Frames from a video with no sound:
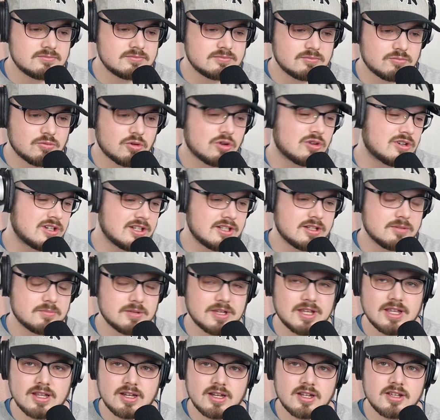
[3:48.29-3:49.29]
more in the
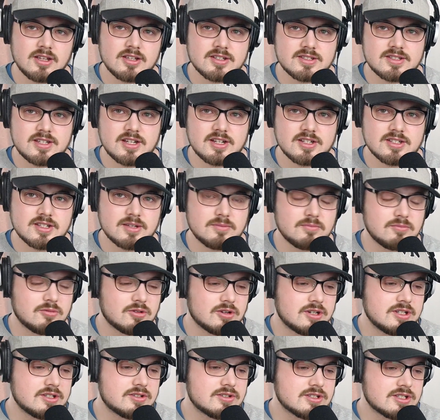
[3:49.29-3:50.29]
beginning because there's some
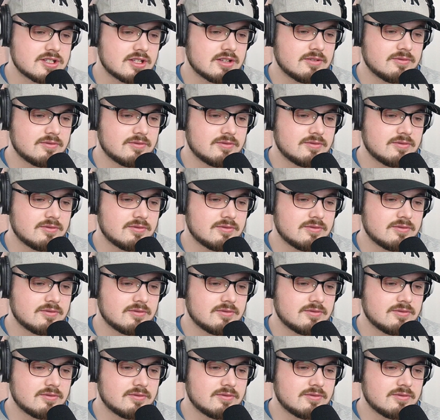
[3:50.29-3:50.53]
more interesting